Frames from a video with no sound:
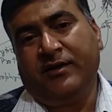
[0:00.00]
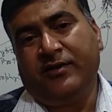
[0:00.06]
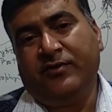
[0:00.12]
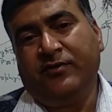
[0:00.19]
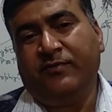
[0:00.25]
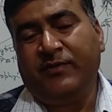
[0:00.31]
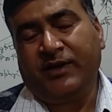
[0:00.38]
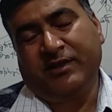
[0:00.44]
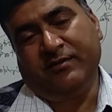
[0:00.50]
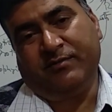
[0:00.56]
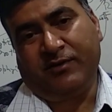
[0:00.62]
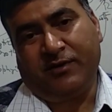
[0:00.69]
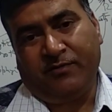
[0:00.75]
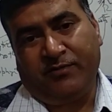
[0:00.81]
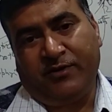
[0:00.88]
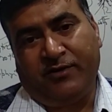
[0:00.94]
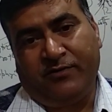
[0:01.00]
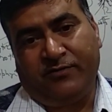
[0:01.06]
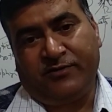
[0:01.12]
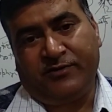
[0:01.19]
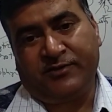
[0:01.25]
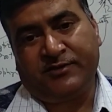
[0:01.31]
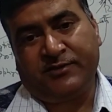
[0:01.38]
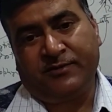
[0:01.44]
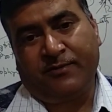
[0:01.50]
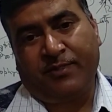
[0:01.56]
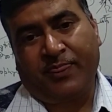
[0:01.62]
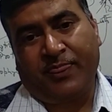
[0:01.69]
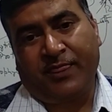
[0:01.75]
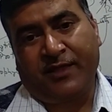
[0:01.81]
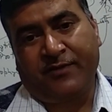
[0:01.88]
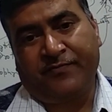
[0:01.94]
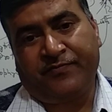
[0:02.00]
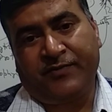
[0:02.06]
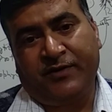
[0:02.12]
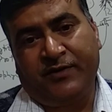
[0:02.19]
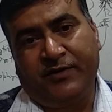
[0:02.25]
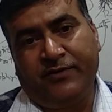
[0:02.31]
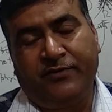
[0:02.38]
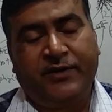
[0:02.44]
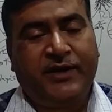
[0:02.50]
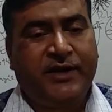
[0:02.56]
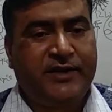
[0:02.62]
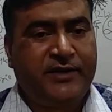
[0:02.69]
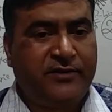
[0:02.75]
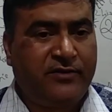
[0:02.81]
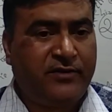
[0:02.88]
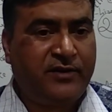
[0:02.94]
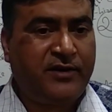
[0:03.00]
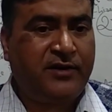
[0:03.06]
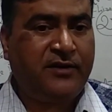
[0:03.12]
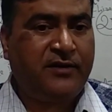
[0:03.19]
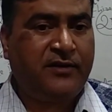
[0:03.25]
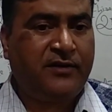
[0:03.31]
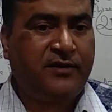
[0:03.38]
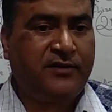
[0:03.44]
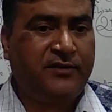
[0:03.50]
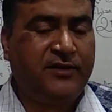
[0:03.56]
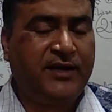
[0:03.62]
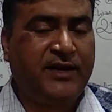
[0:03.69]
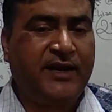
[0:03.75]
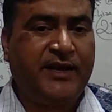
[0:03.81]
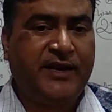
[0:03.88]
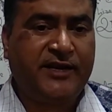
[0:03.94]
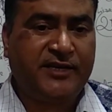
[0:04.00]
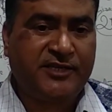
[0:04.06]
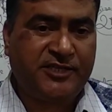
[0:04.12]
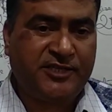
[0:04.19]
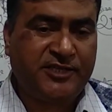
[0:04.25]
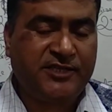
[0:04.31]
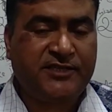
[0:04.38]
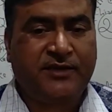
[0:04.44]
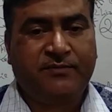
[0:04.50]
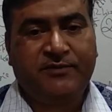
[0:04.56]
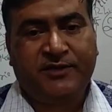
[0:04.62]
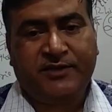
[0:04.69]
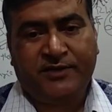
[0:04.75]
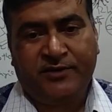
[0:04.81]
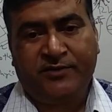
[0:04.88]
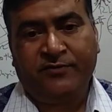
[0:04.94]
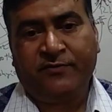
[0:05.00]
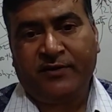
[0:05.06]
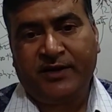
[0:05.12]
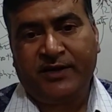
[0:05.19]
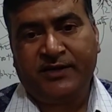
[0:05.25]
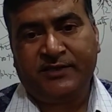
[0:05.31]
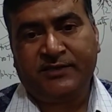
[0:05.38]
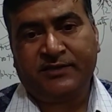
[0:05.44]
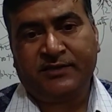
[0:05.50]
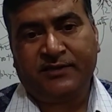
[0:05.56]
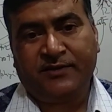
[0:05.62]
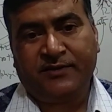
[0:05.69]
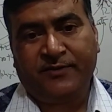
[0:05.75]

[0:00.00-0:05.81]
to make the proper notes. Today I taught the characteristics of pteridophytes.